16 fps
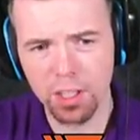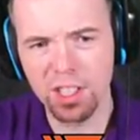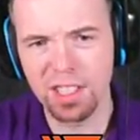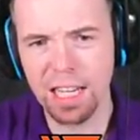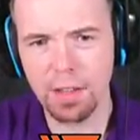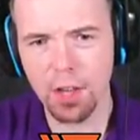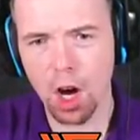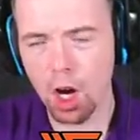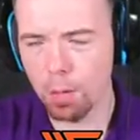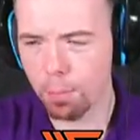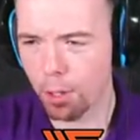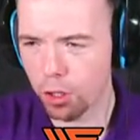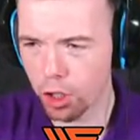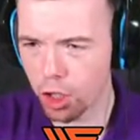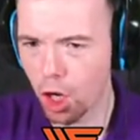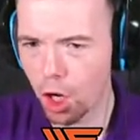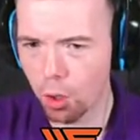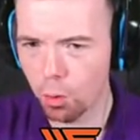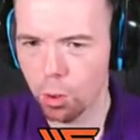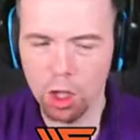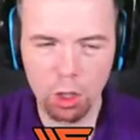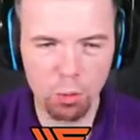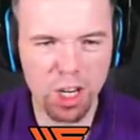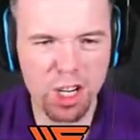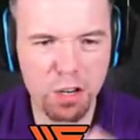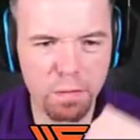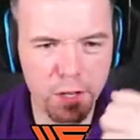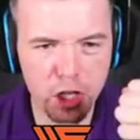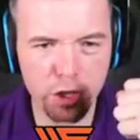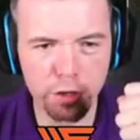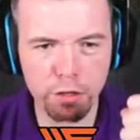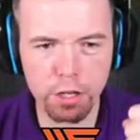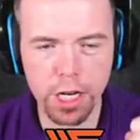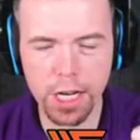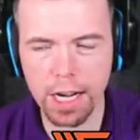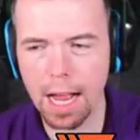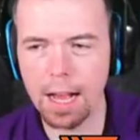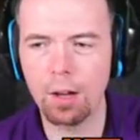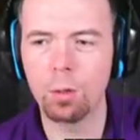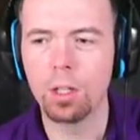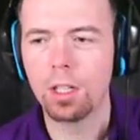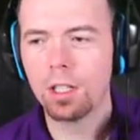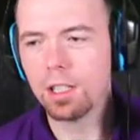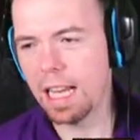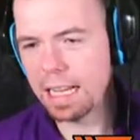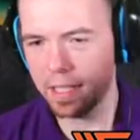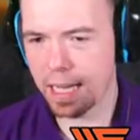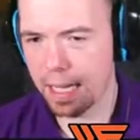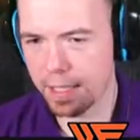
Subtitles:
Get the hype on the go. We're in Division 3 now. Let's get